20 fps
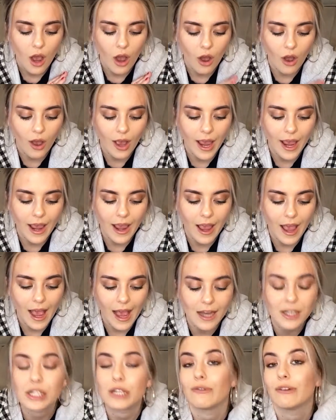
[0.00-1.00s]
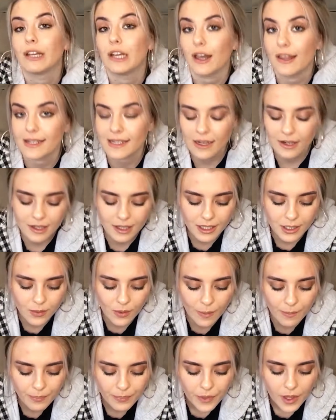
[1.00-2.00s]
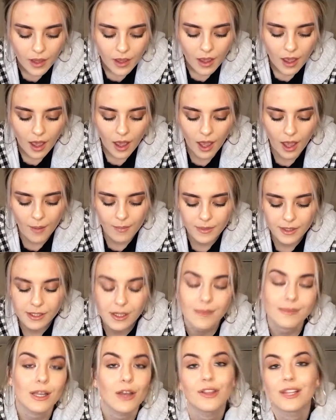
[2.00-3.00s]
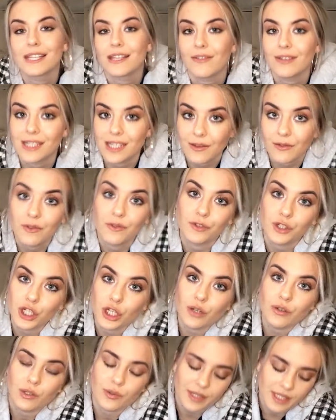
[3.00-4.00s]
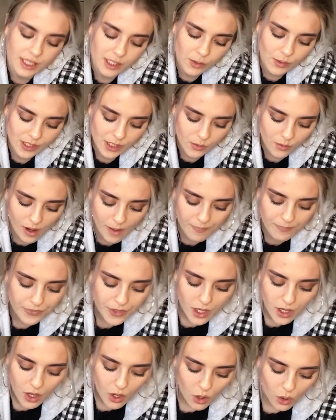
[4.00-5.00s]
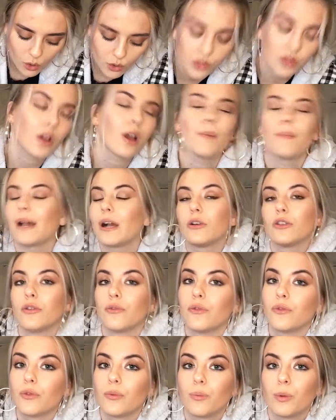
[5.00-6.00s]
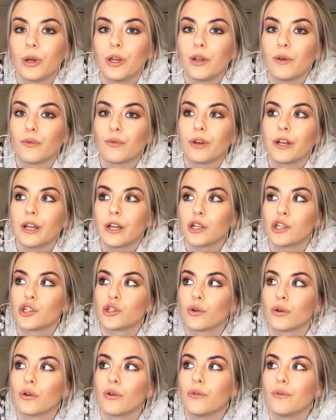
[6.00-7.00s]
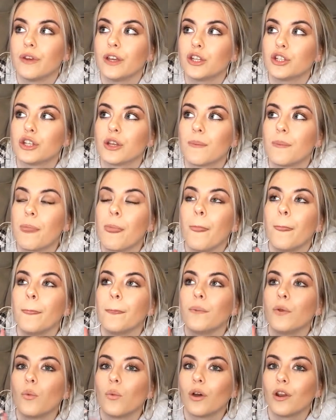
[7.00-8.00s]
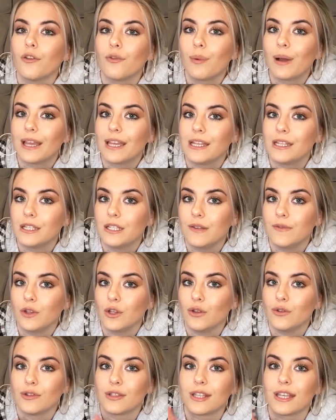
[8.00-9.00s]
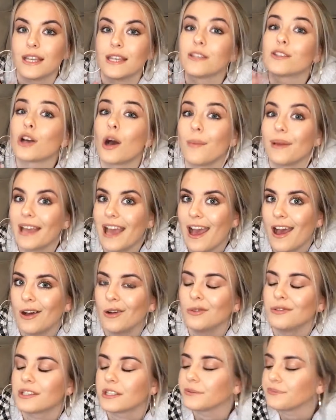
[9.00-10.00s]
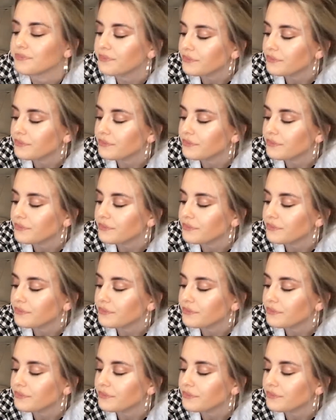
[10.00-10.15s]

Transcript: I actually really like the sound of this one. This comes out on the 17th of June 2021. Also going back on the point of reading historical fiction, one of my interviews that is coming out,